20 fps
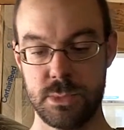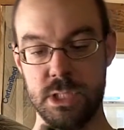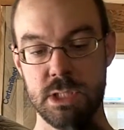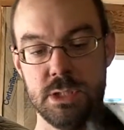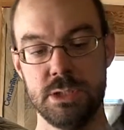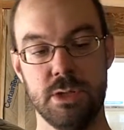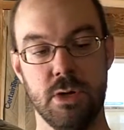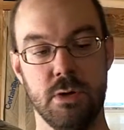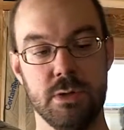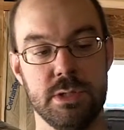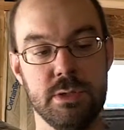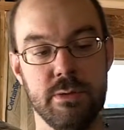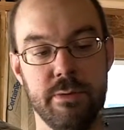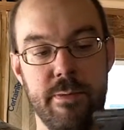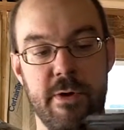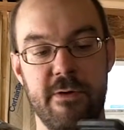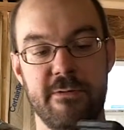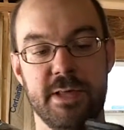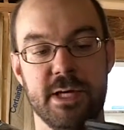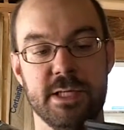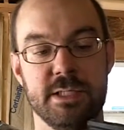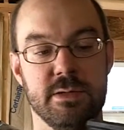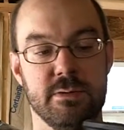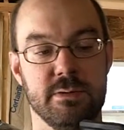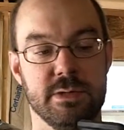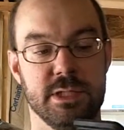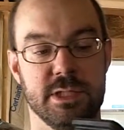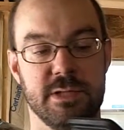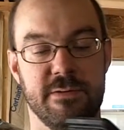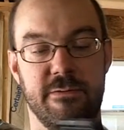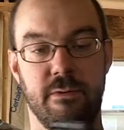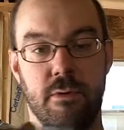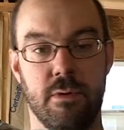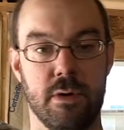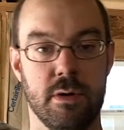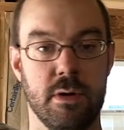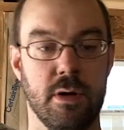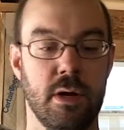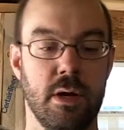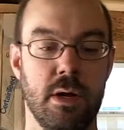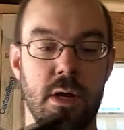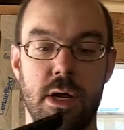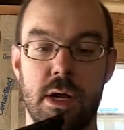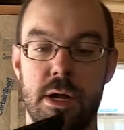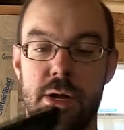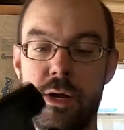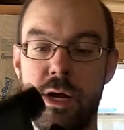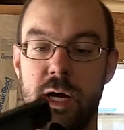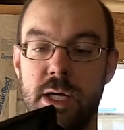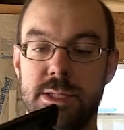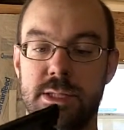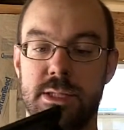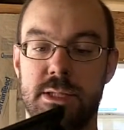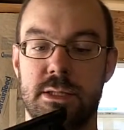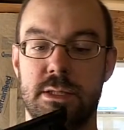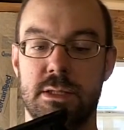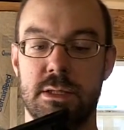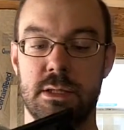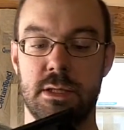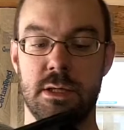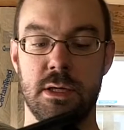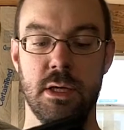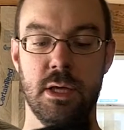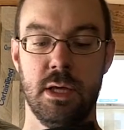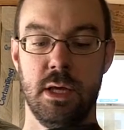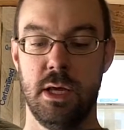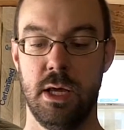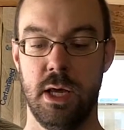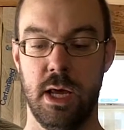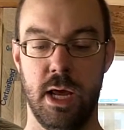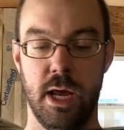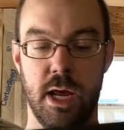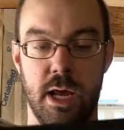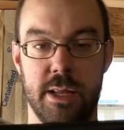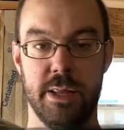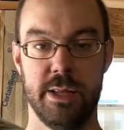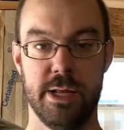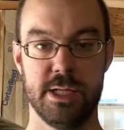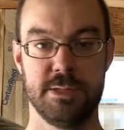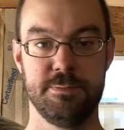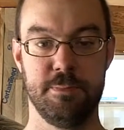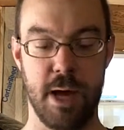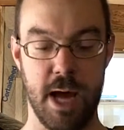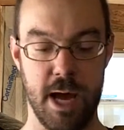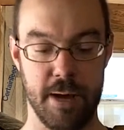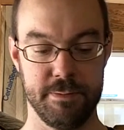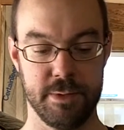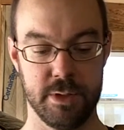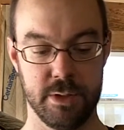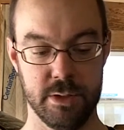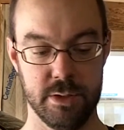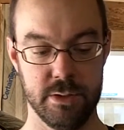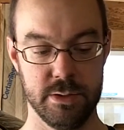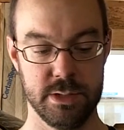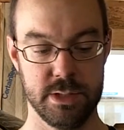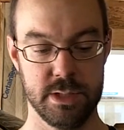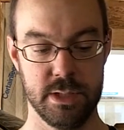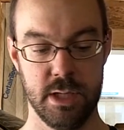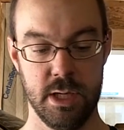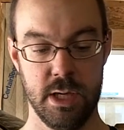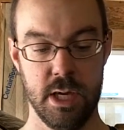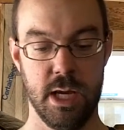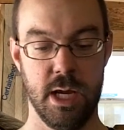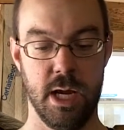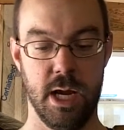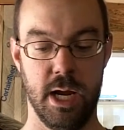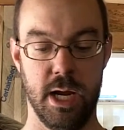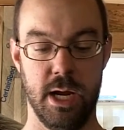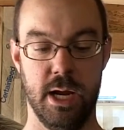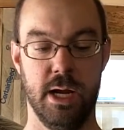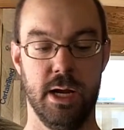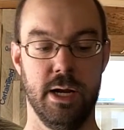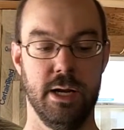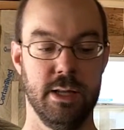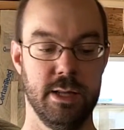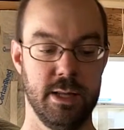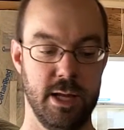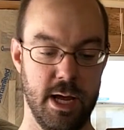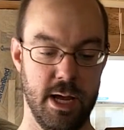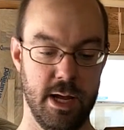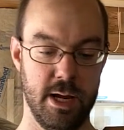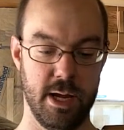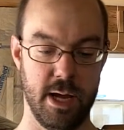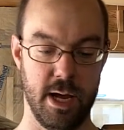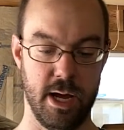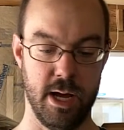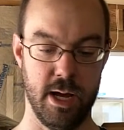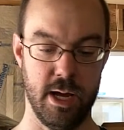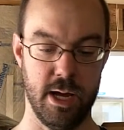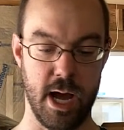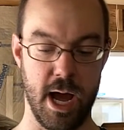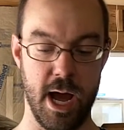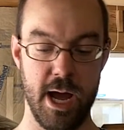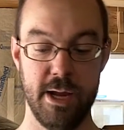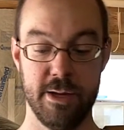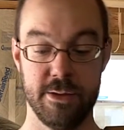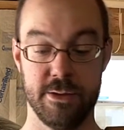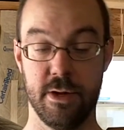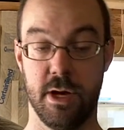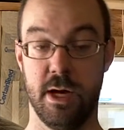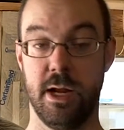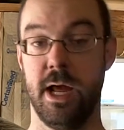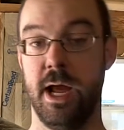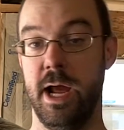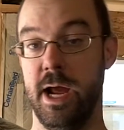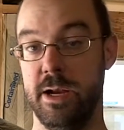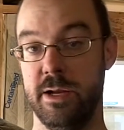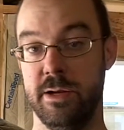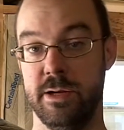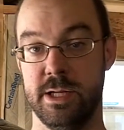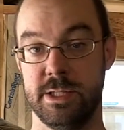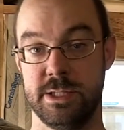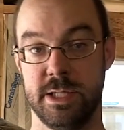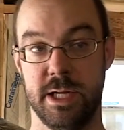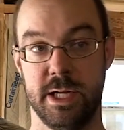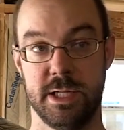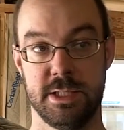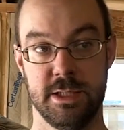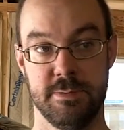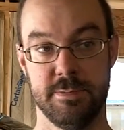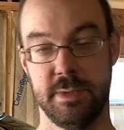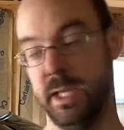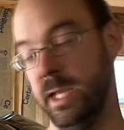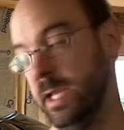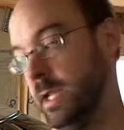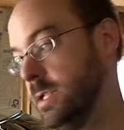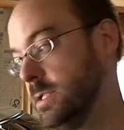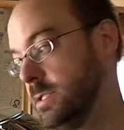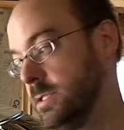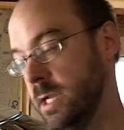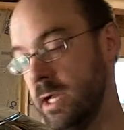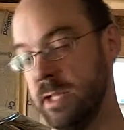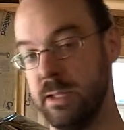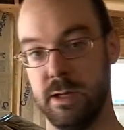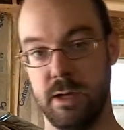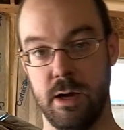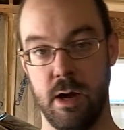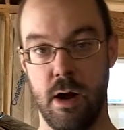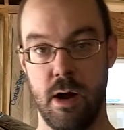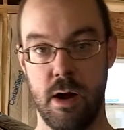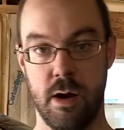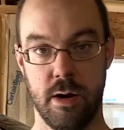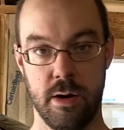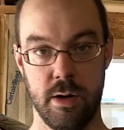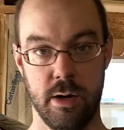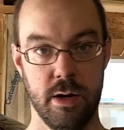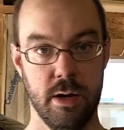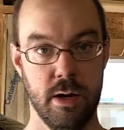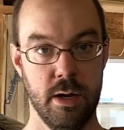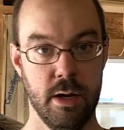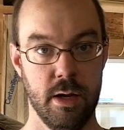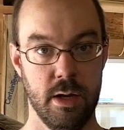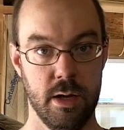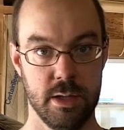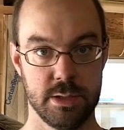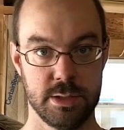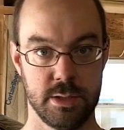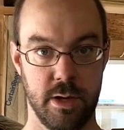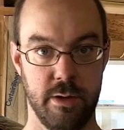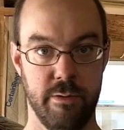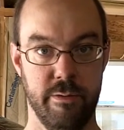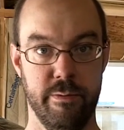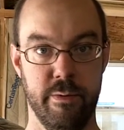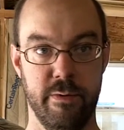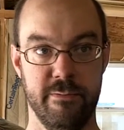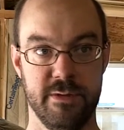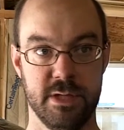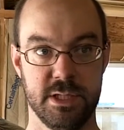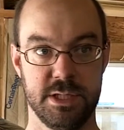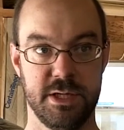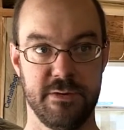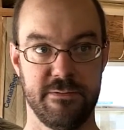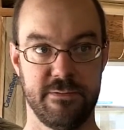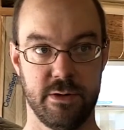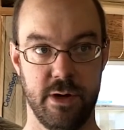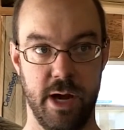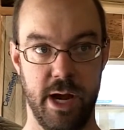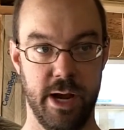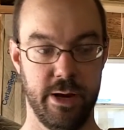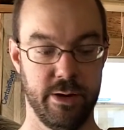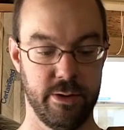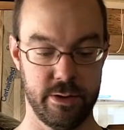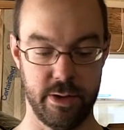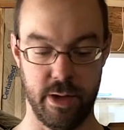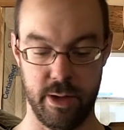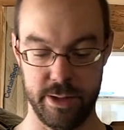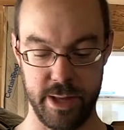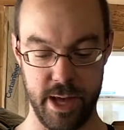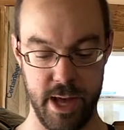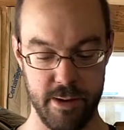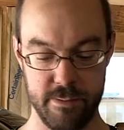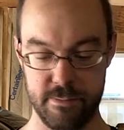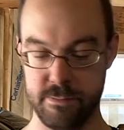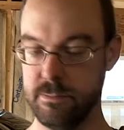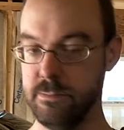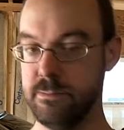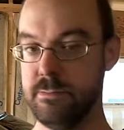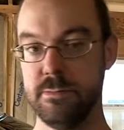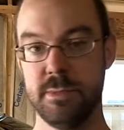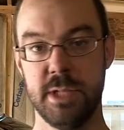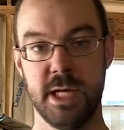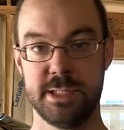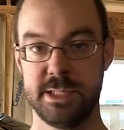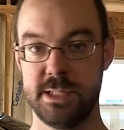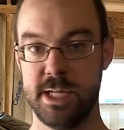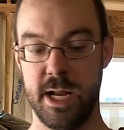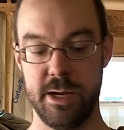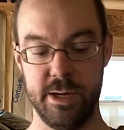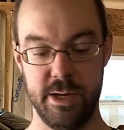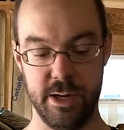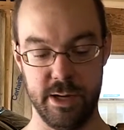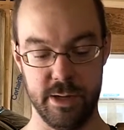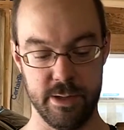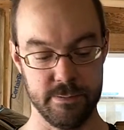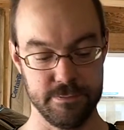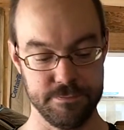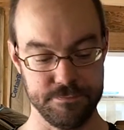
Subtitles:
So to remove this, it was just 4 nuts, and this popped loose. And then I had thought I had to disconnect something inside the car, so I removed the shifter handle and all that. That's not needed.